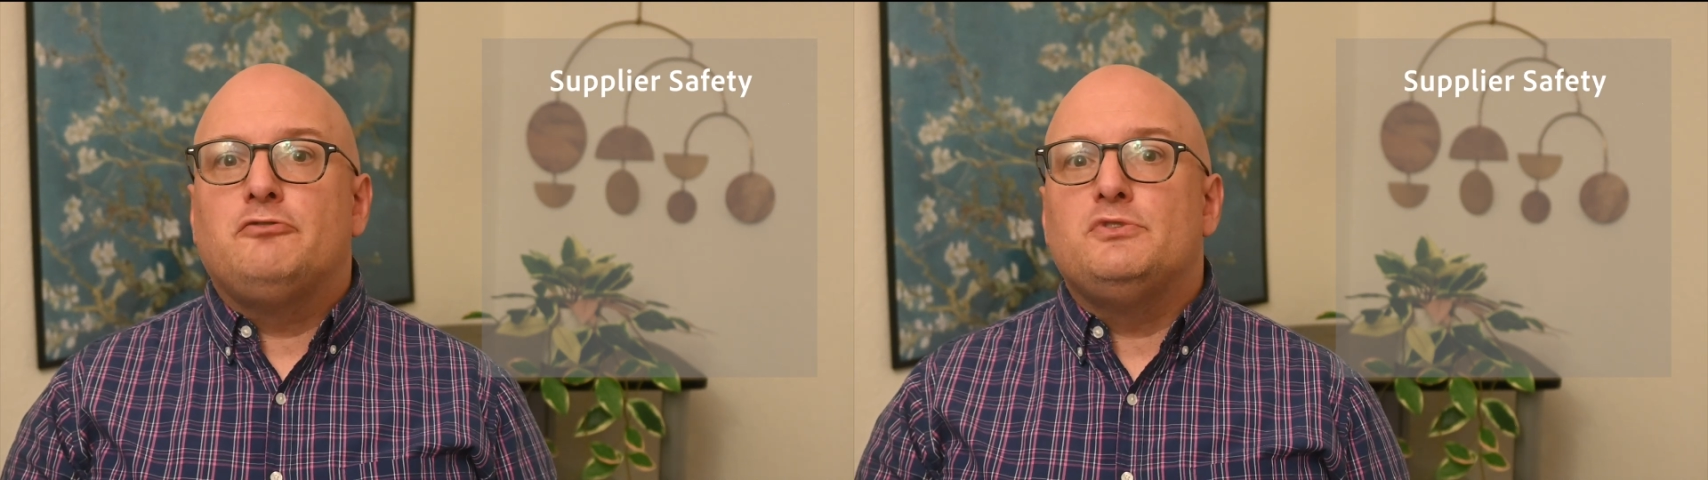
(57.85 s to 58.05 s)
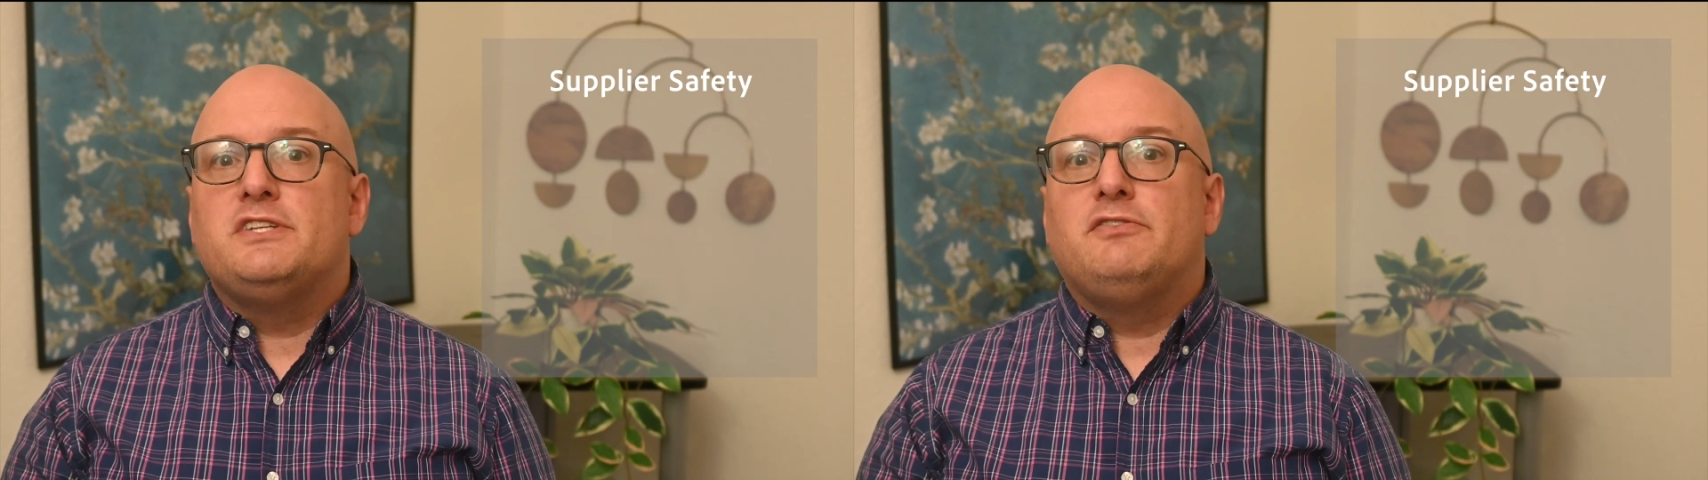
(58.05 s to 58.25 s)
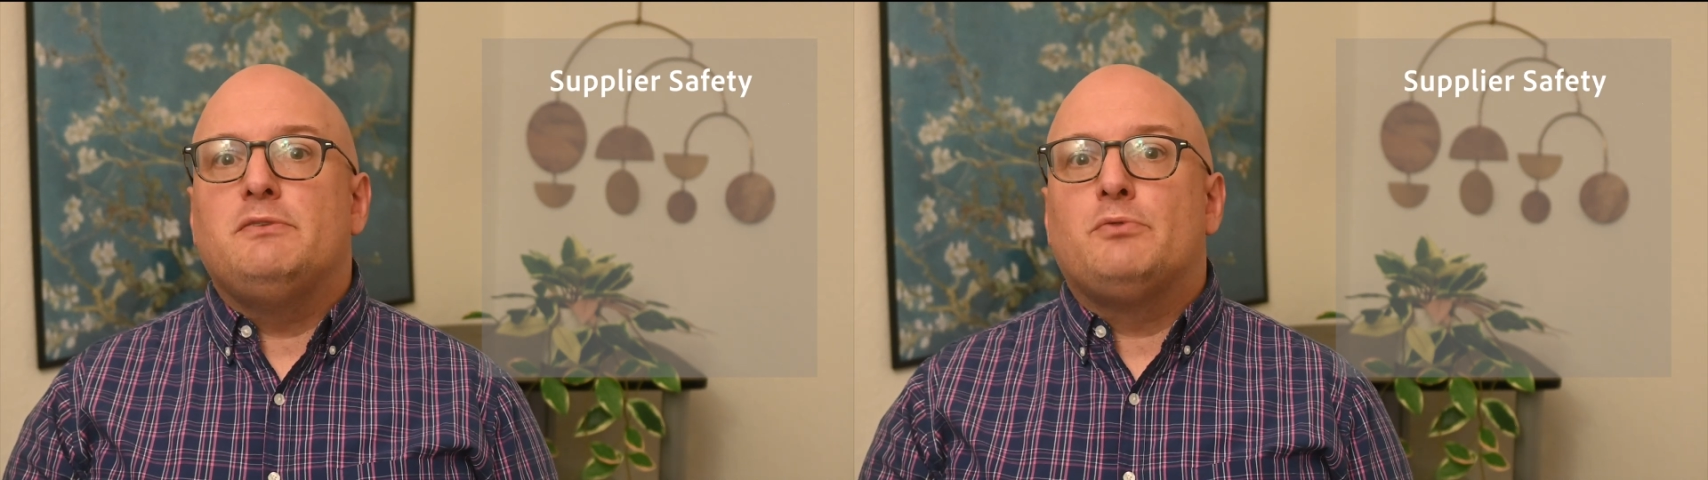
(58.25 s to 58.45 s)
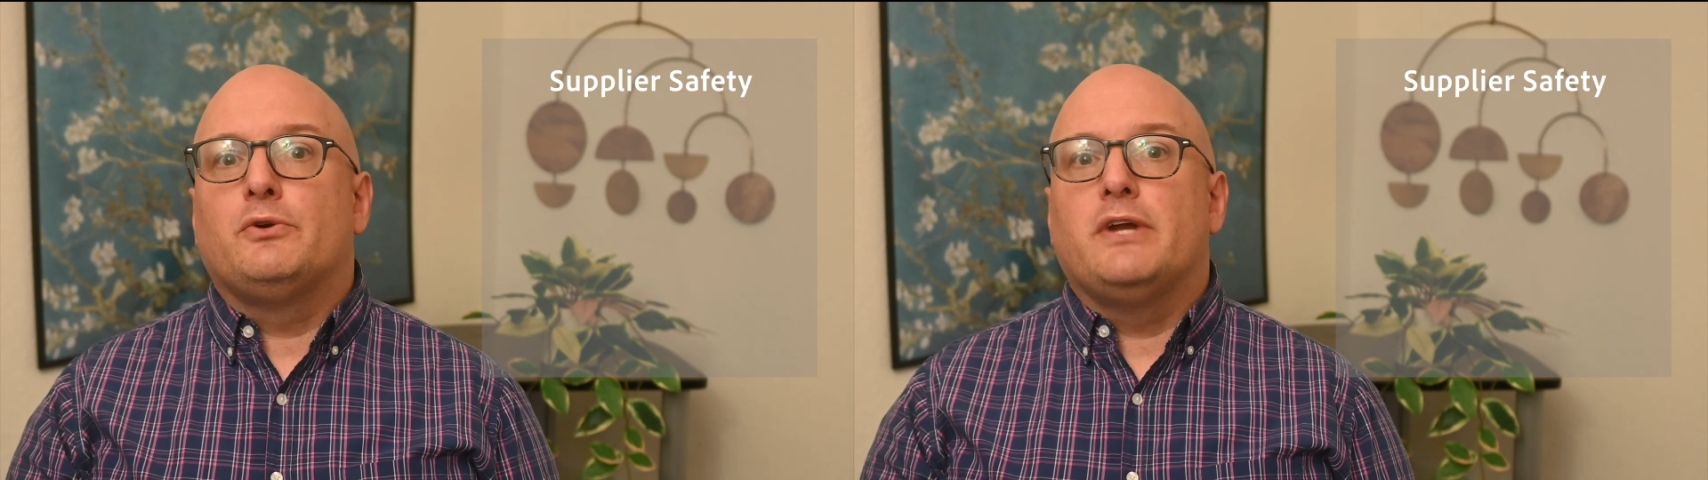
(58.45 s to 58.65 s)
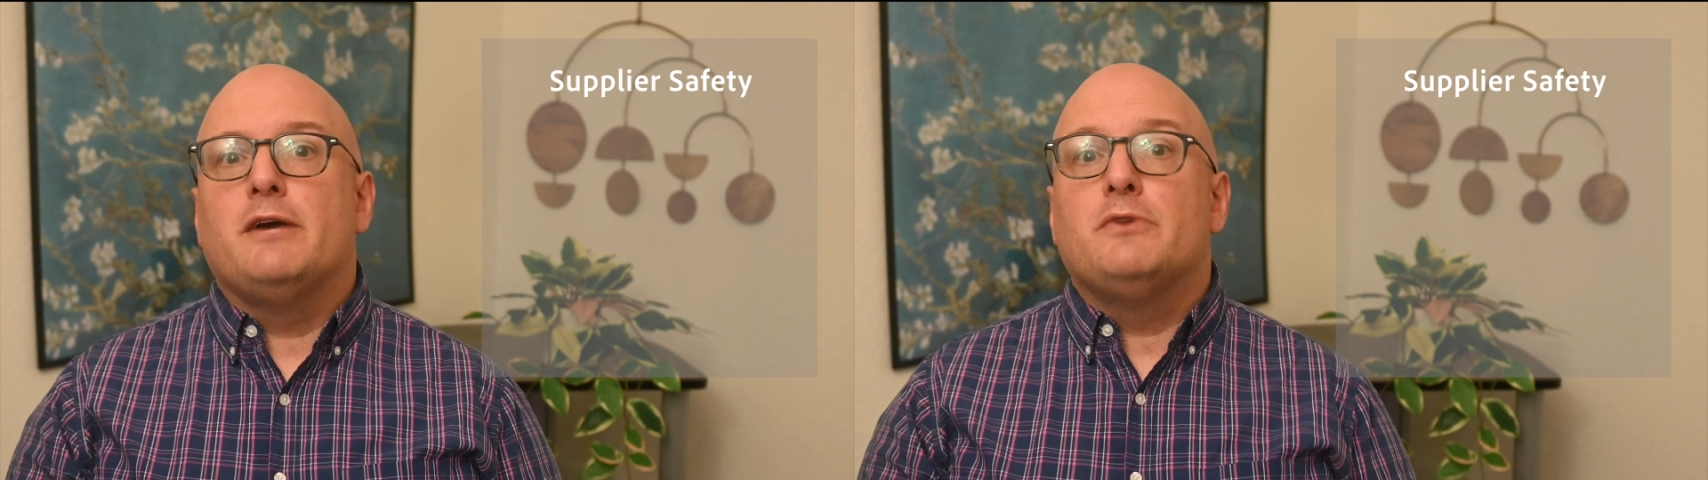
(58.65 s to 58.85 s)
food safety
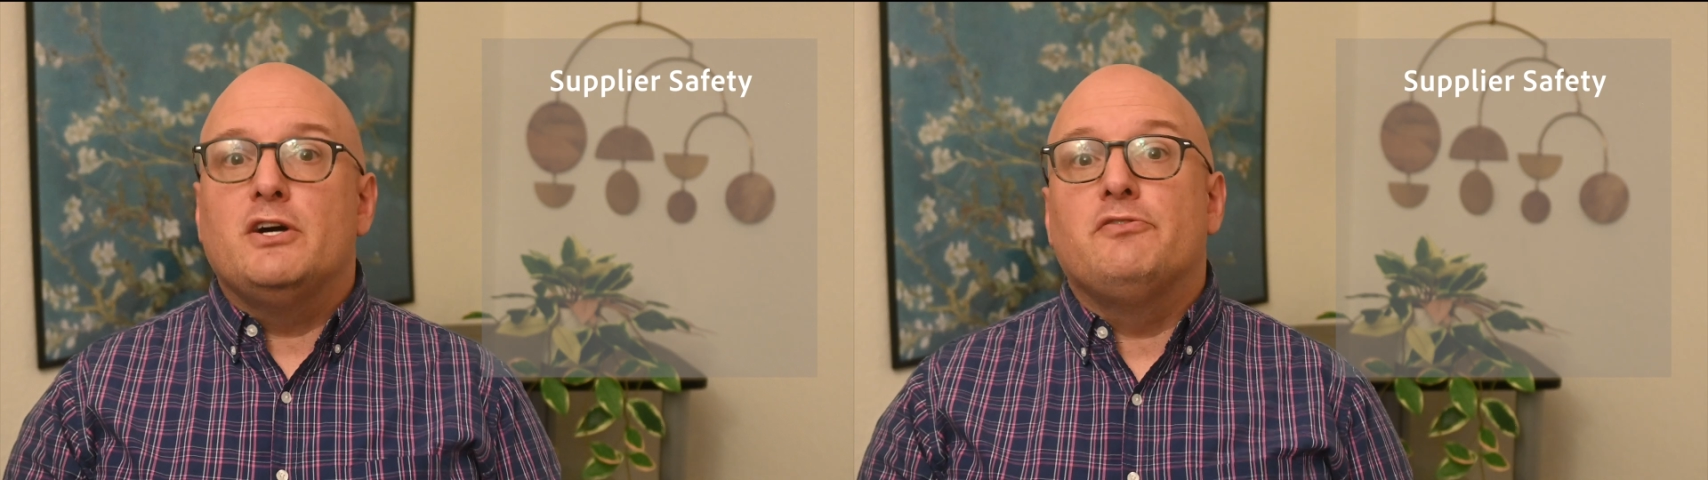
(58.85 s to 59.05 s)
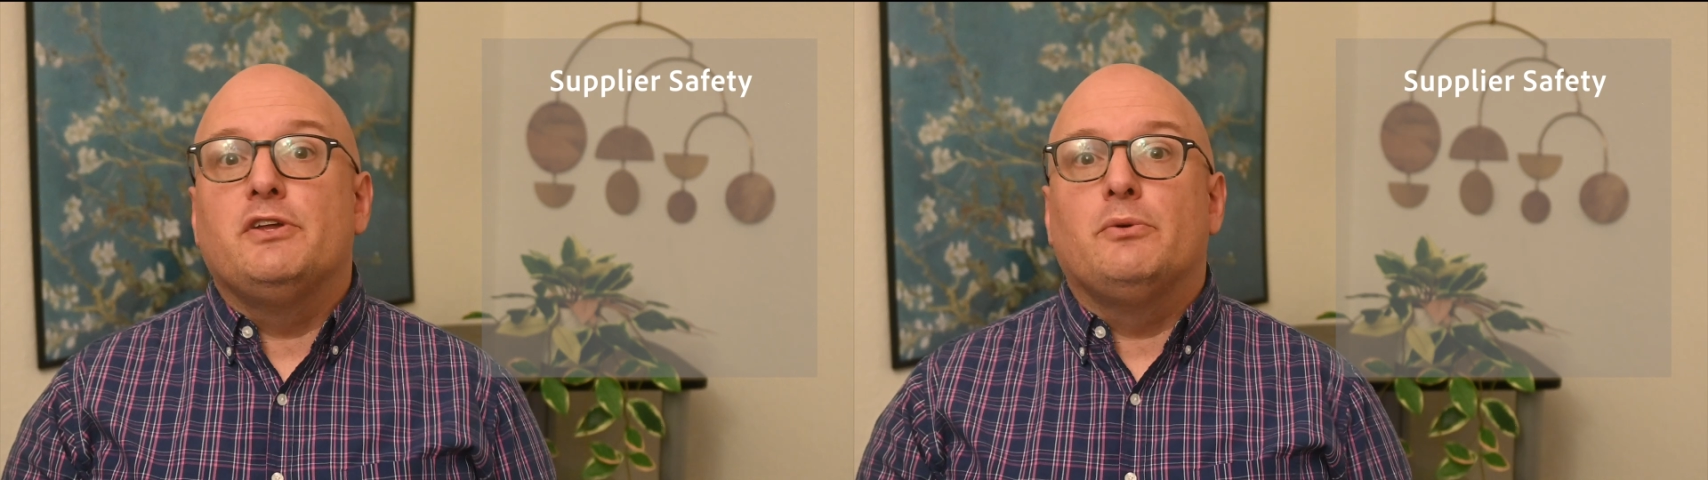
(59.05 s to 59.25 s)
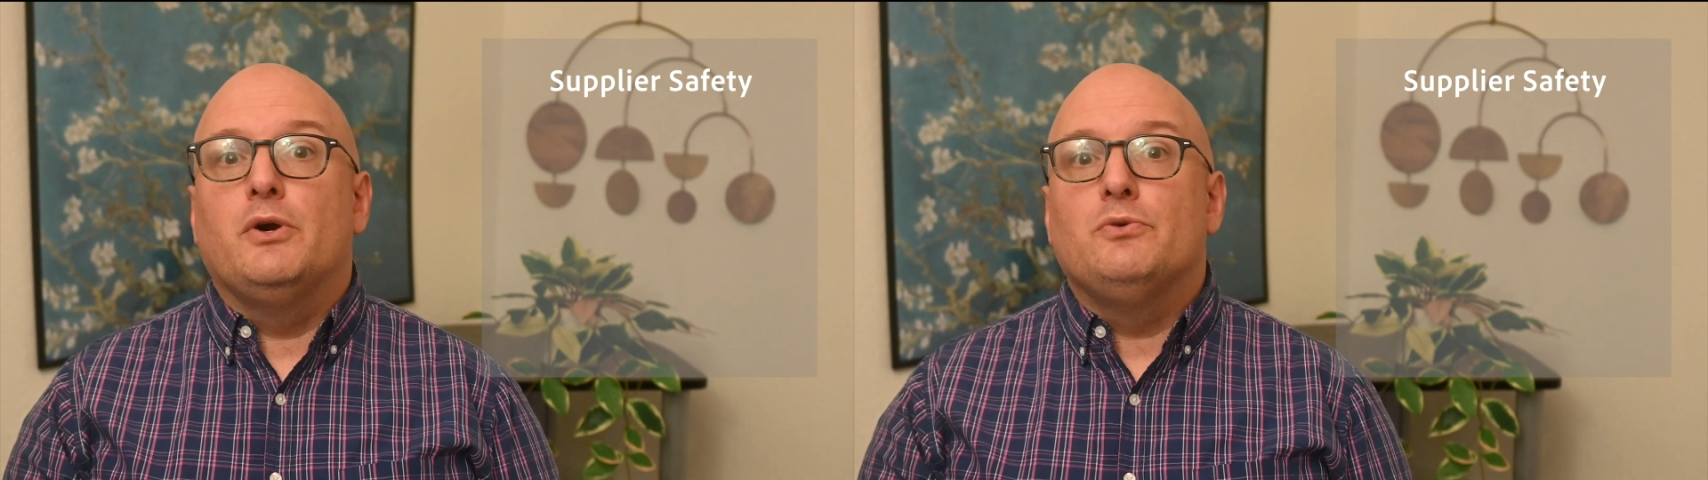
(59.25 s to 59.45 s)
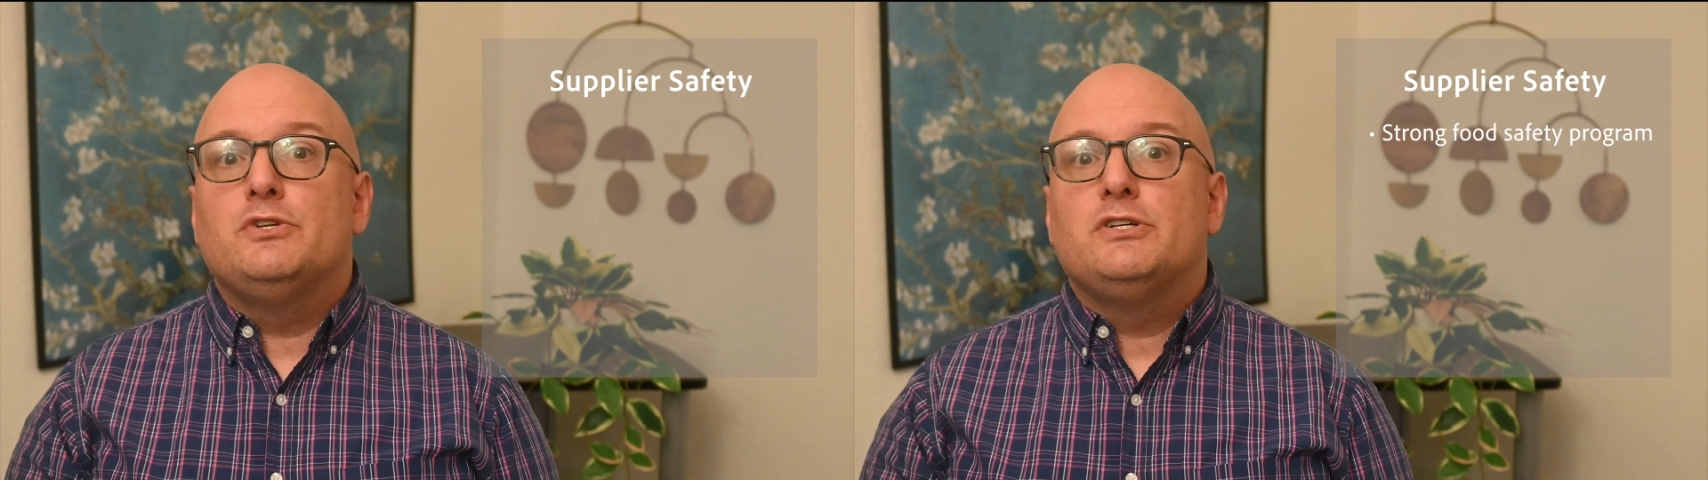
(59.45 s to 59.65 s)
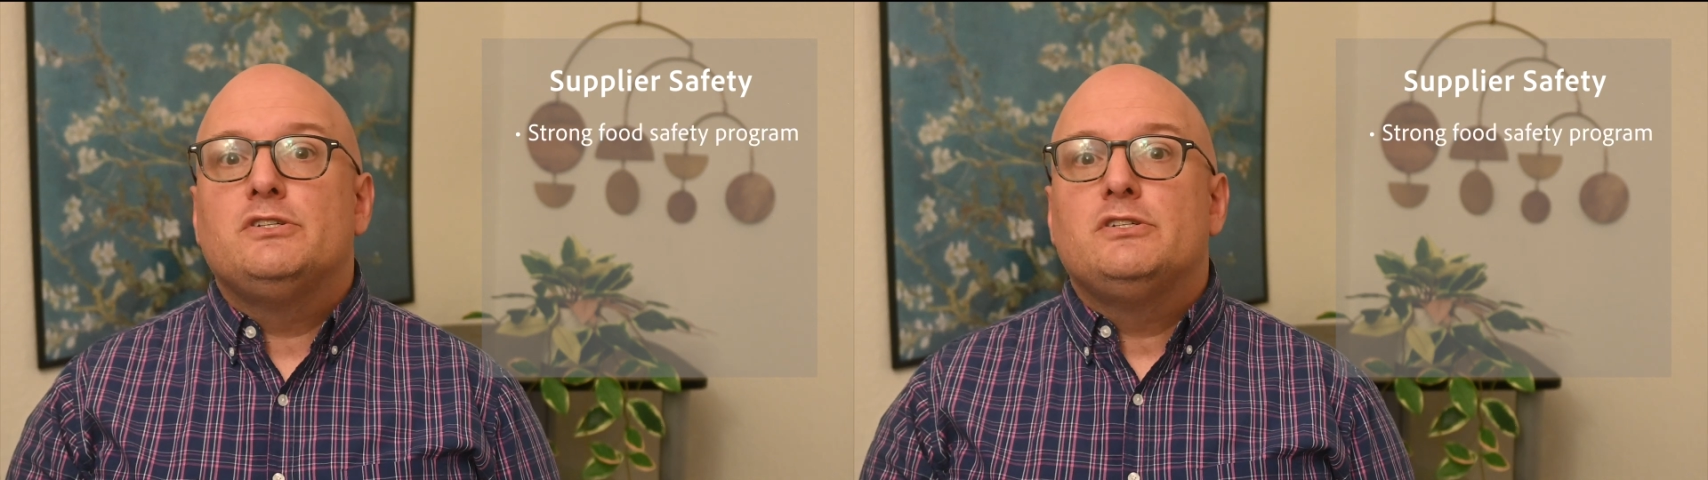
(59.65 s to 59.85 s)
program of their own.